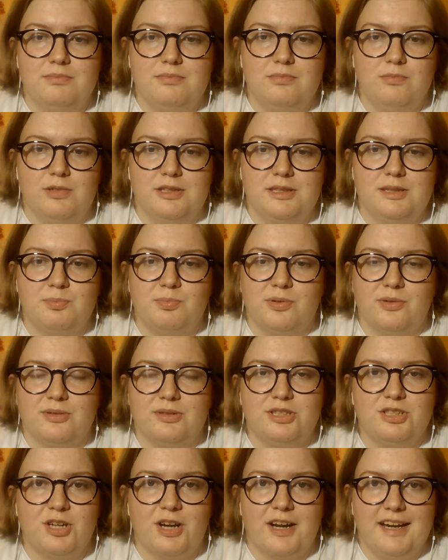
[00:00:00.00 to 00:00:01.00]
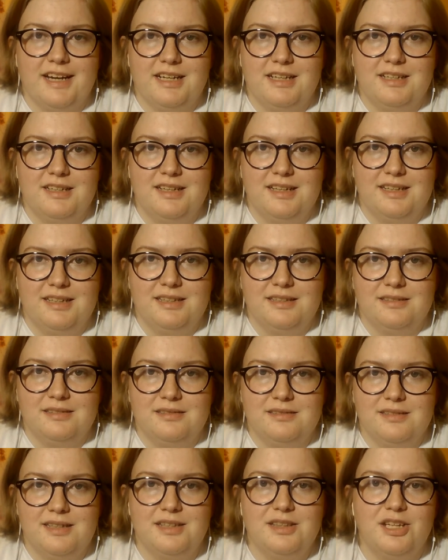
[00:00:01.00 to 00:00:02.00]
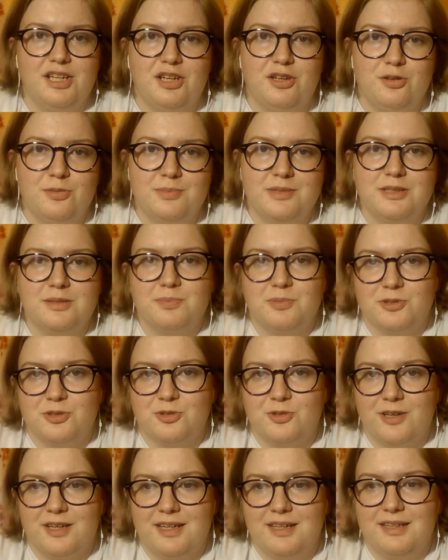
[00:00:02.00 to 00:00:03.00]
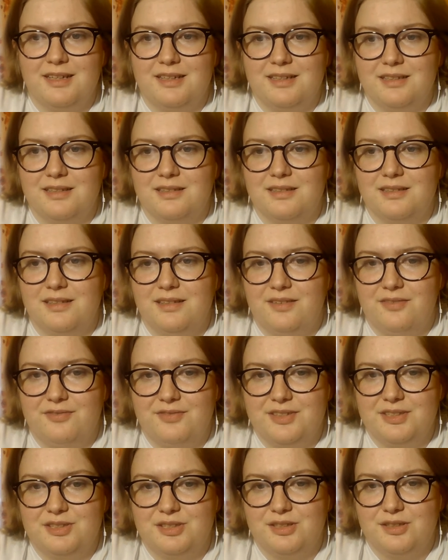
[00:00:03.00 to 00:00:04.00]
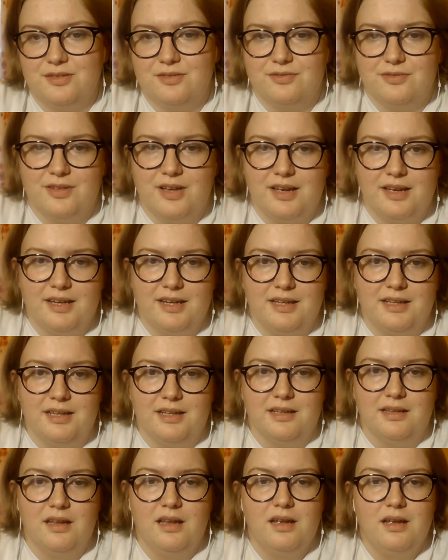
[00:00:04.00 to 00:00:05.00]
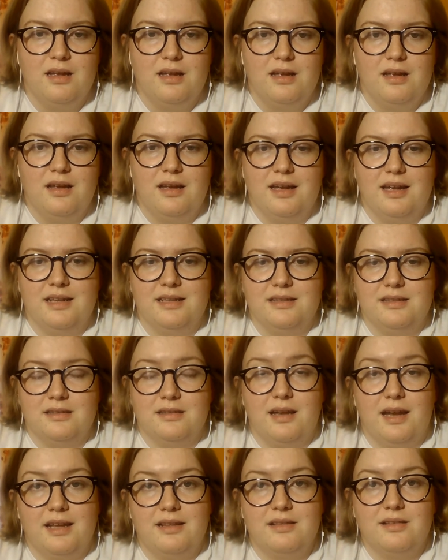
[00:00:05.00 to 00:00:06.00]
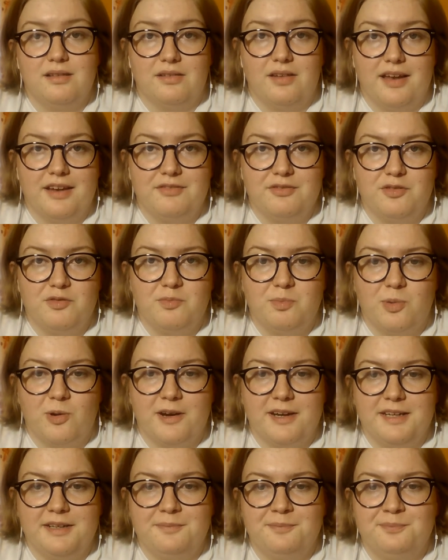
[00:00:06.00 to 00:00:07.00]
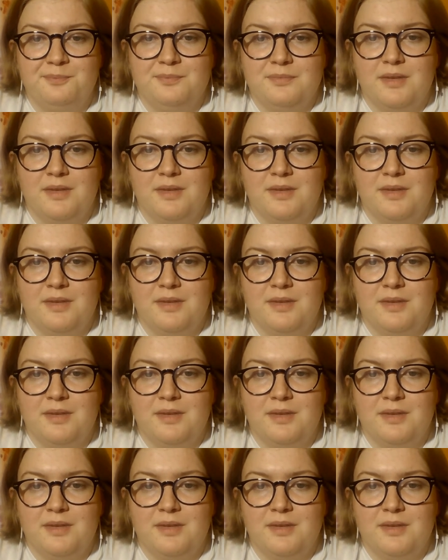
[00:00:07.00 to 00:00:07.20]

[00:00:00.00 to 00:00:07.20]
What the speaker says: what's portrayed than the humans portrayed in the Invention of Lying and in the life of Brian.